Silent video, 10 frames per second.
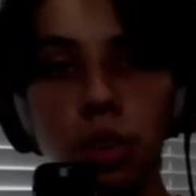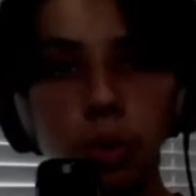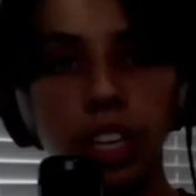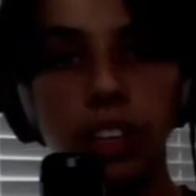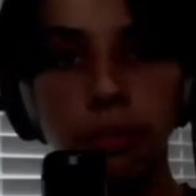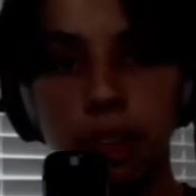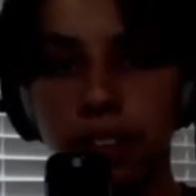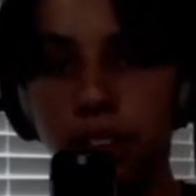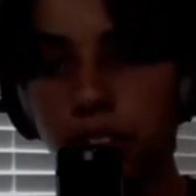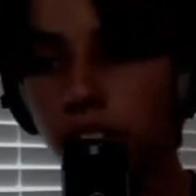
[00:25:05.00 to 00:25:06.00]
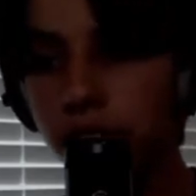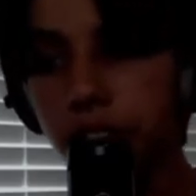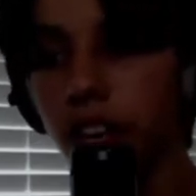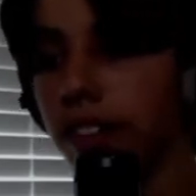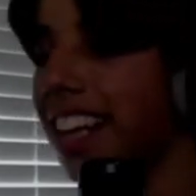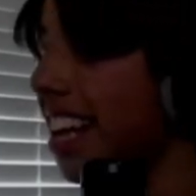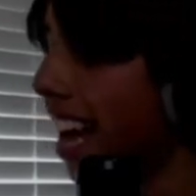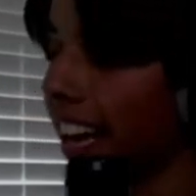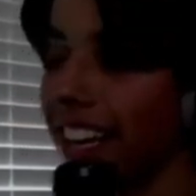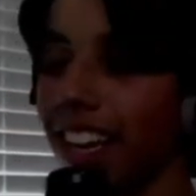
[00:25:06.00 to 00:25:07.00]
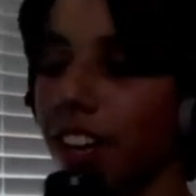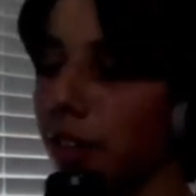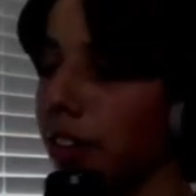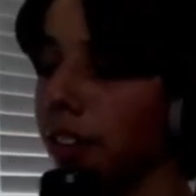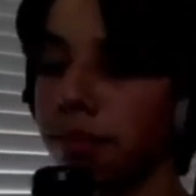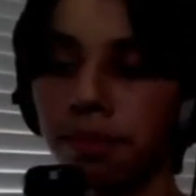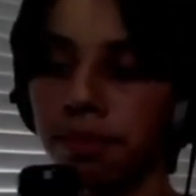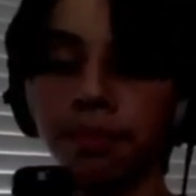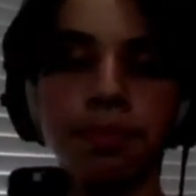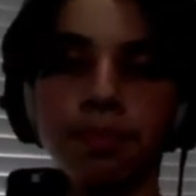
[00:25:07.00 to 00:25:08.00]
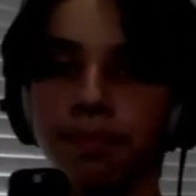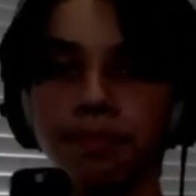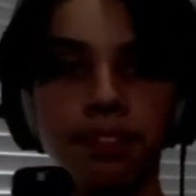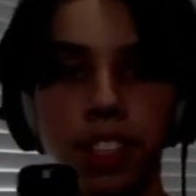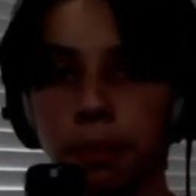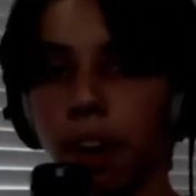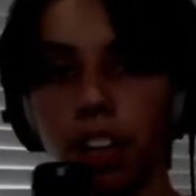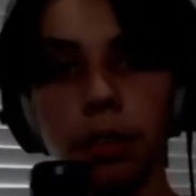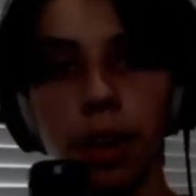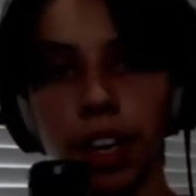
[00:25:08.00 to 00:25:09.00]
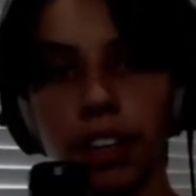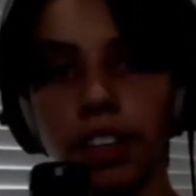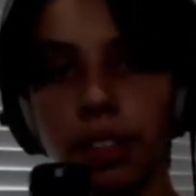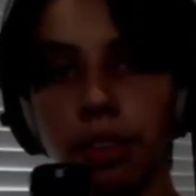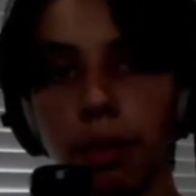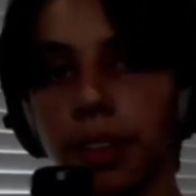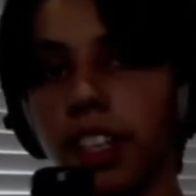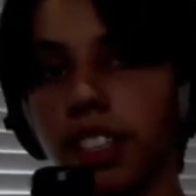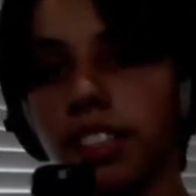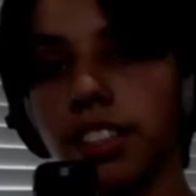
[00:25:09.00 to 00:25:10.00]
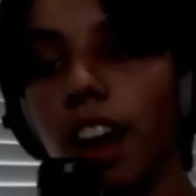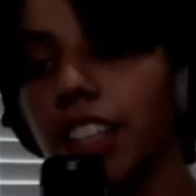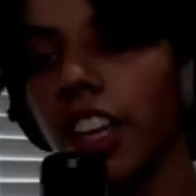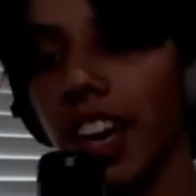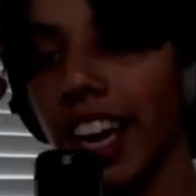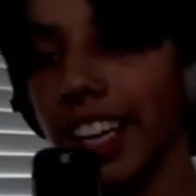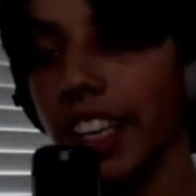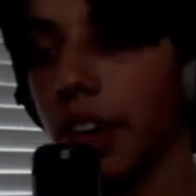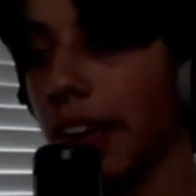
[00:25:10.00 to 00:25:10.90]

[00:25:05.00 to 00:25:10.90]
can do it. But if you say to yourself, "I can't do it," you're probably right as well because it's all in your head.